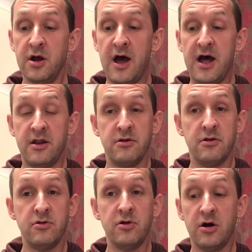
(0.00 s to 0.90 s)
And
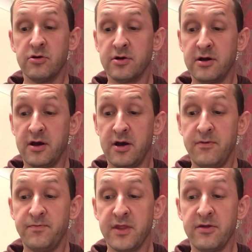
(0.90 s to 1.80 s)
not long ago,
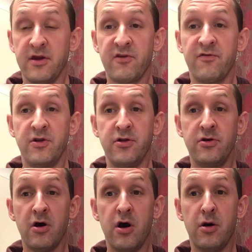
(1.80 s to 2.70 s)
this
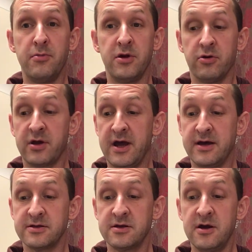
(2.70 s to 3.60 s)
phenomenal
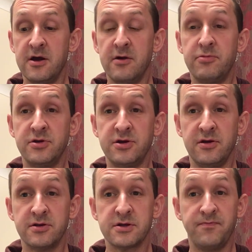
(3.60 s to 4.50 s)
cat
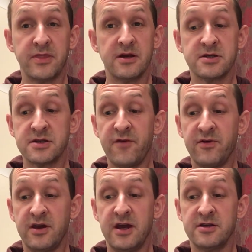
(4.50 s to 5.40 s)
produced 7
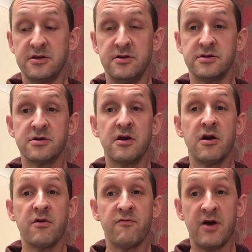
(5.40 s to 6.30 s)
kittens
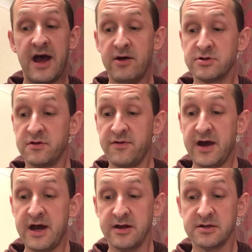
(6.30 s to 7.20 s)
right out of a
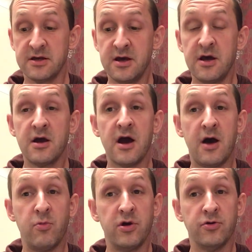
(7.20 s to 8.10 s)
hat,
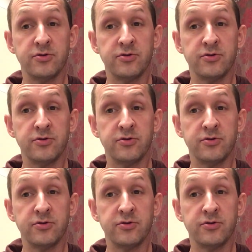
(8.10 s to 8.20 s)
and we all